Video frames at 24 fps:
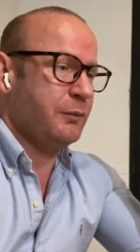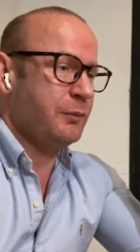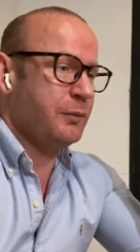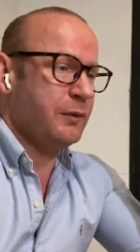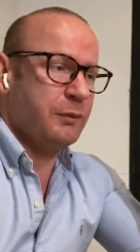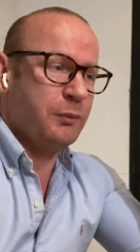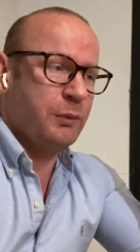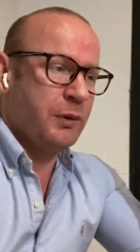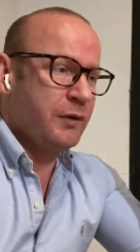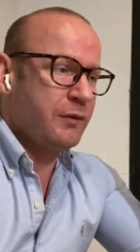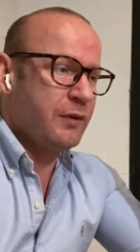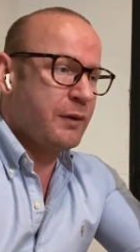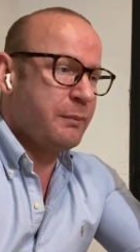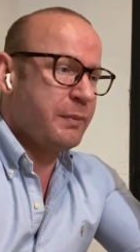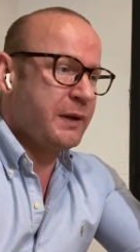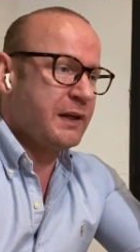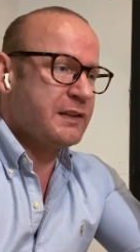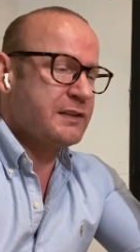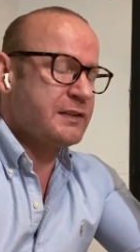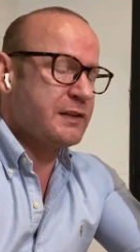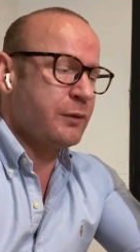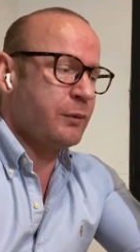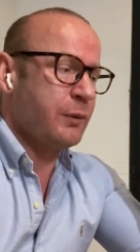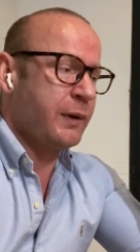one of the
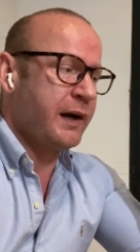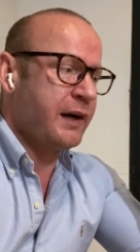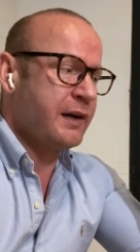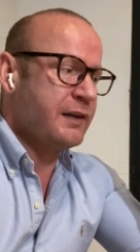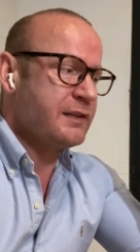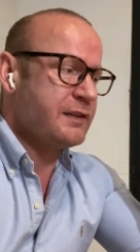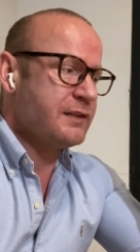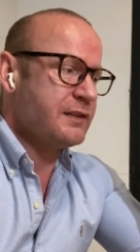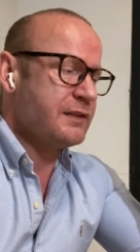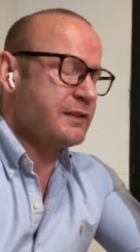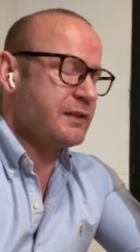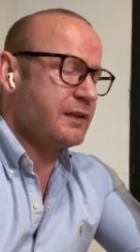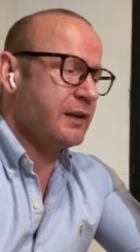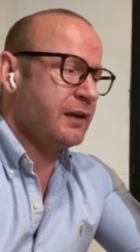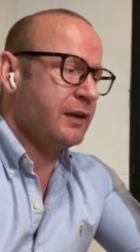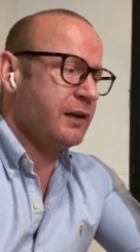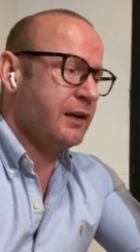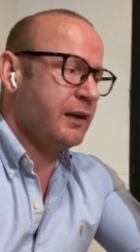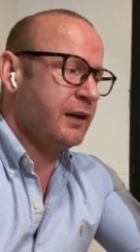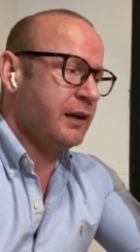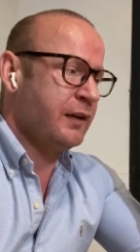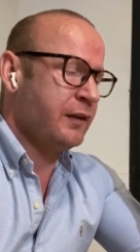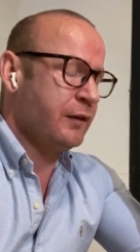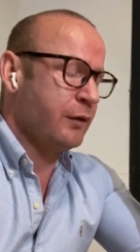biggest awarenesses
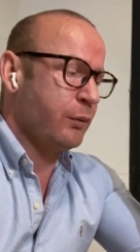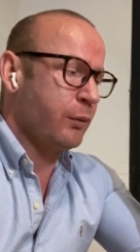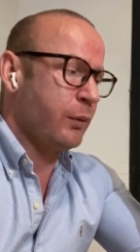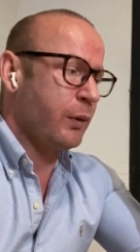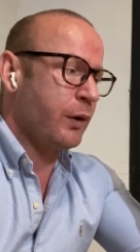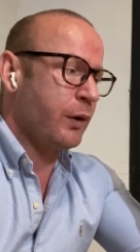in the